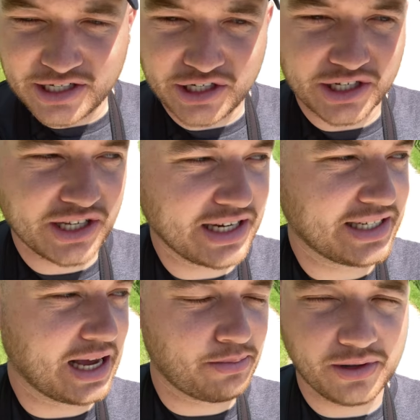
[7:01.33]
is just an
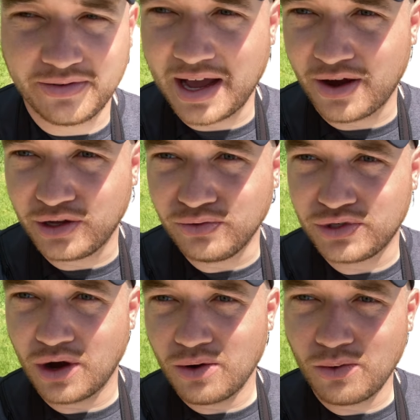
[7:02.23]
example of how you
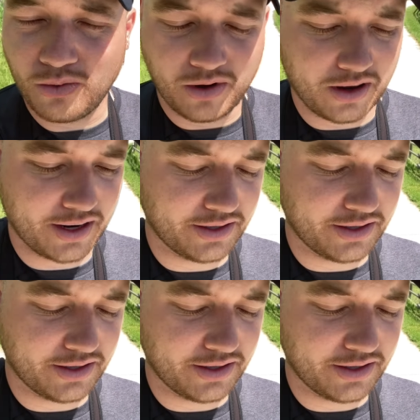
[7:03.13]
don't want